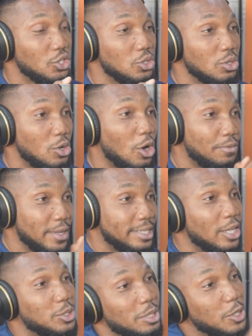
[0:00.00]
So God first
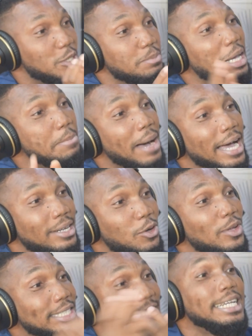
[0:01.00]
let us make man.
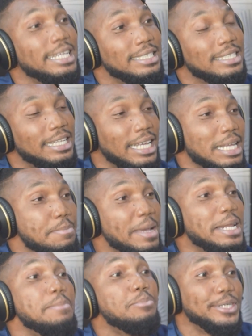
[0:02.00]
God said it, then he
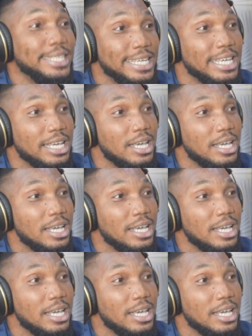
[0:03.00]
made a body.